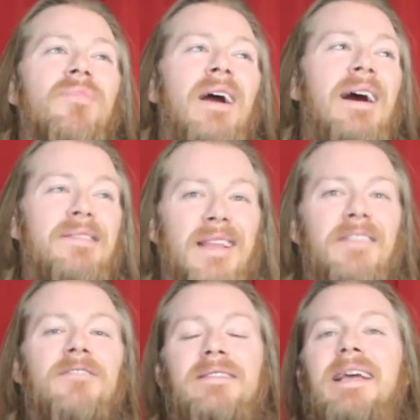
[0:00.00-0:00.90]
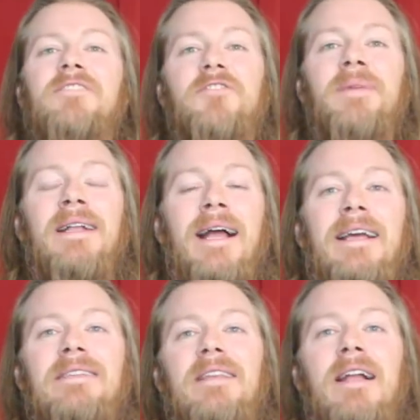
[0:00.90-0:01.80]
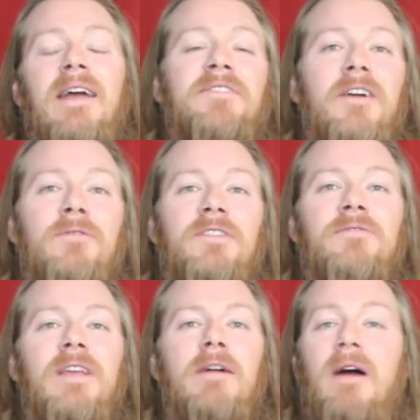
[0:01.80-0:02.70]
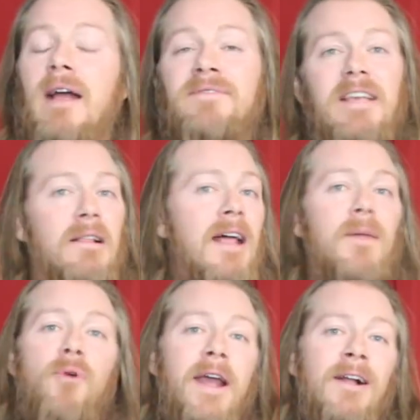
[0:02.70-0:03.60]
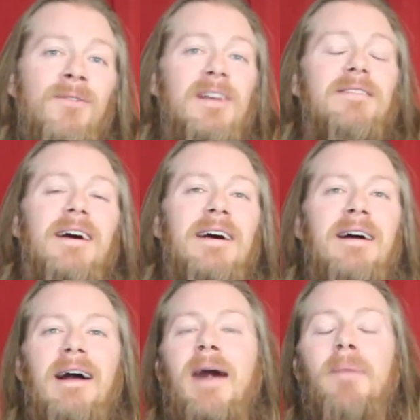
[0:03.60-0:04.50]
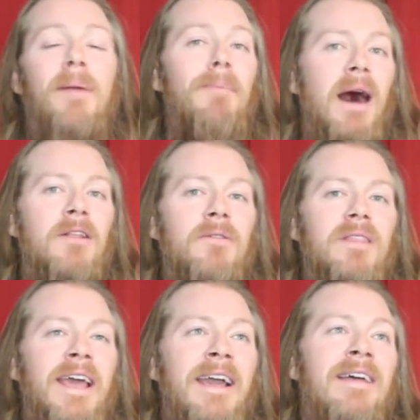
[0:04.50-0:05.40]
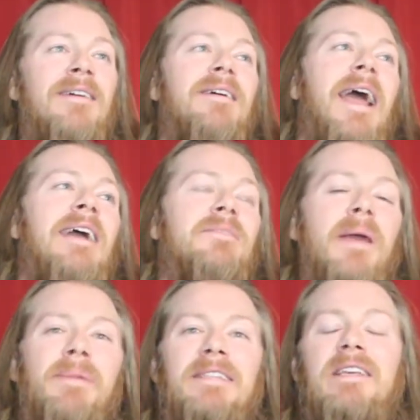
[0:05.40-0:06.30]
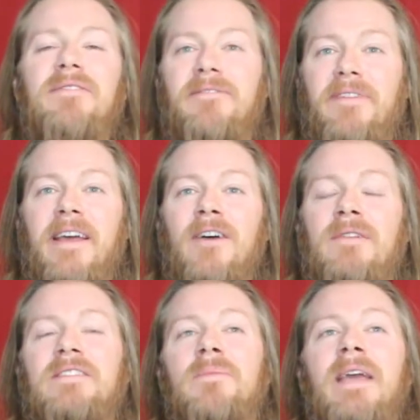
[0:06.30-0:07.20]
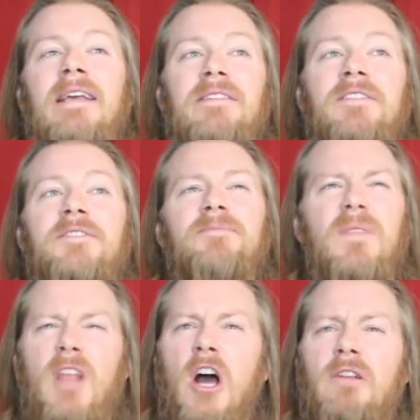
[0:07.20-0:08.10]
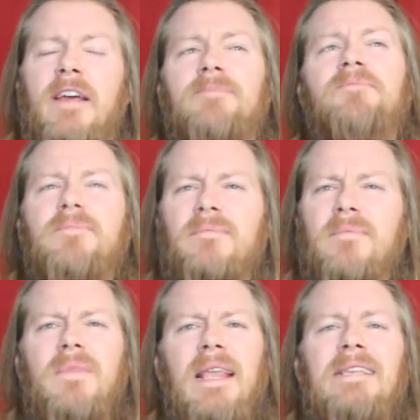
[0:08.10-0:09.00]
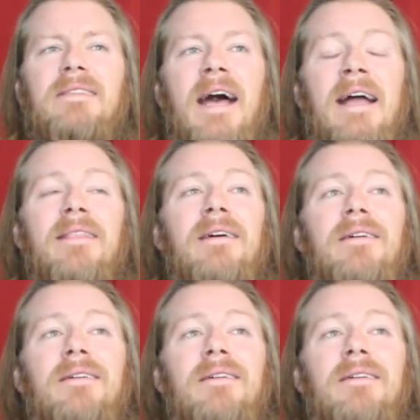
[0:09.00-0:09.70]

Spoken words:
Another detriment, I guess, that I have to go to, you know, I've said a lot of bueno, a malo thing, and maybe it's even a feo in some cases, and ugly, is that